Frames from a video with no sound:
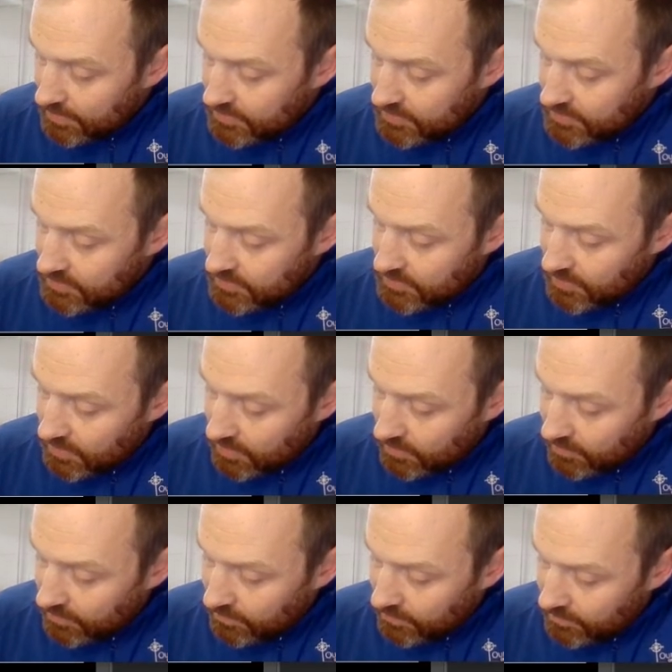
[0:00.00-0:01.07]

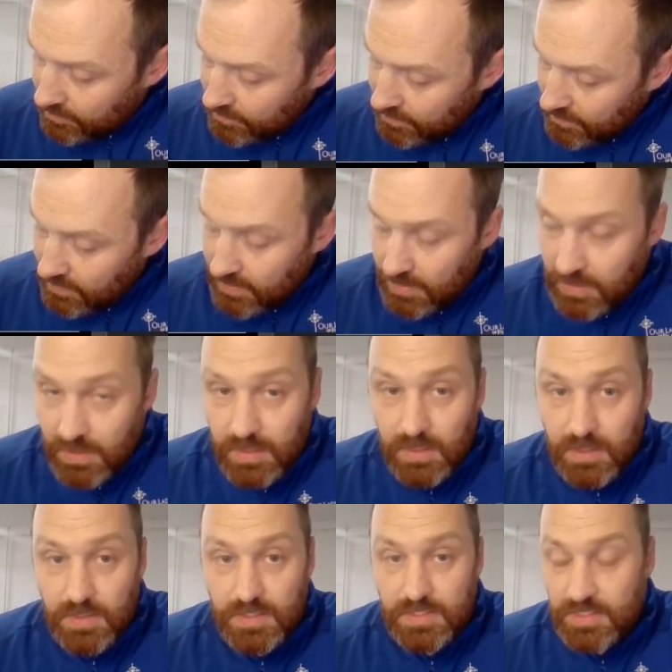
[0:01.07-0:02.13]
So
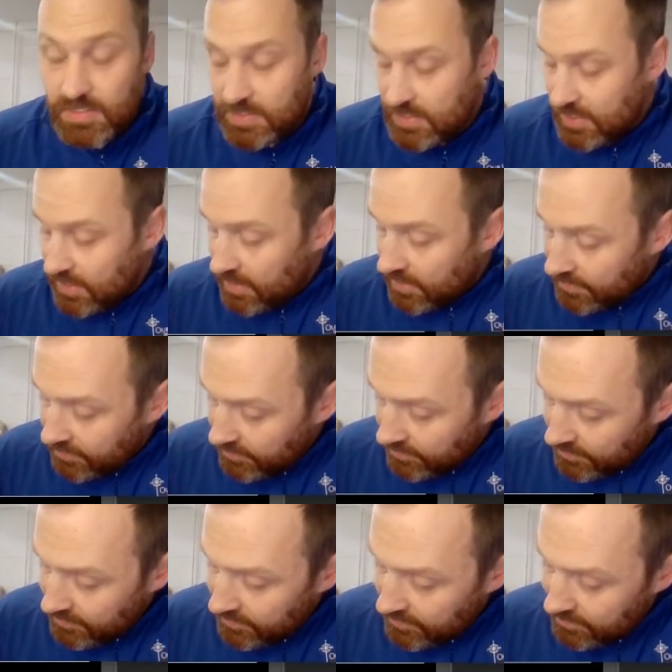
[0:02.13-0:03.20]
this is the
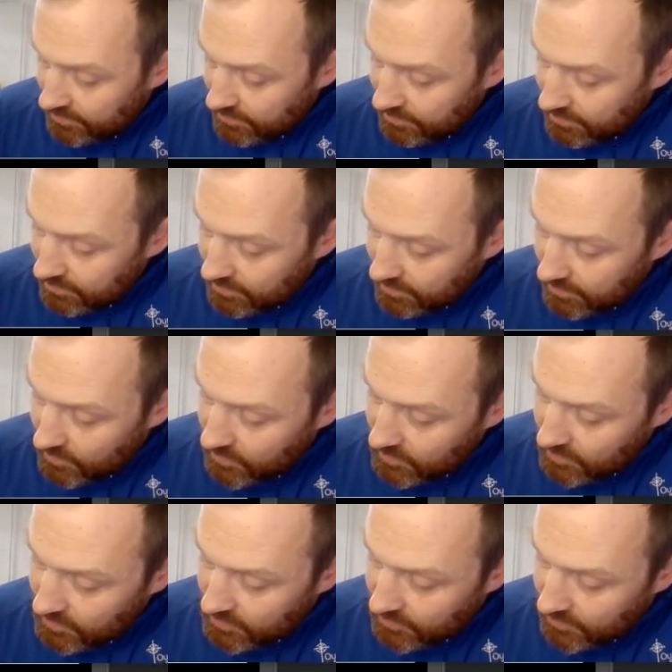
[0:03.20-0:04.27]
other
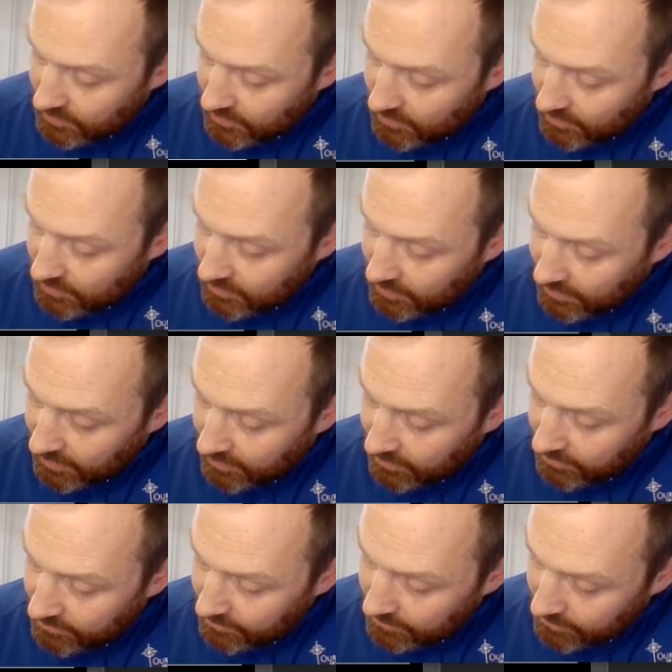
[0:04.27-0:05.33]
cereal
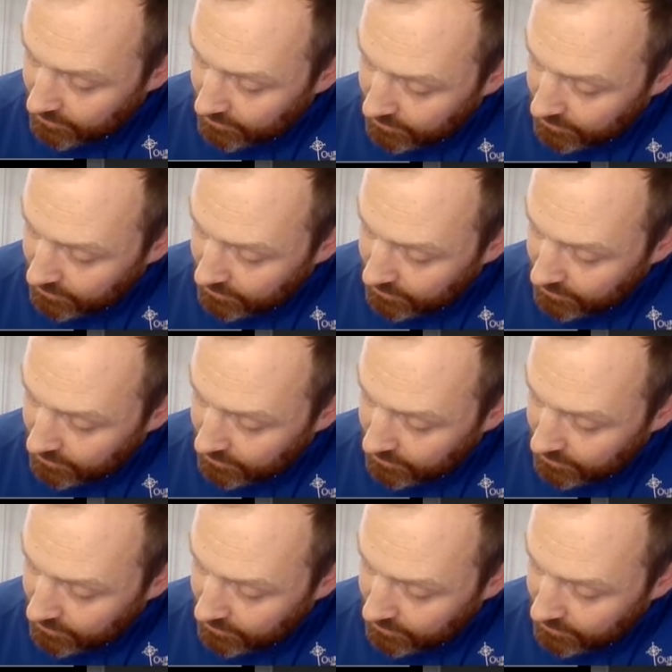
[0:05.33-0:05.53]
now.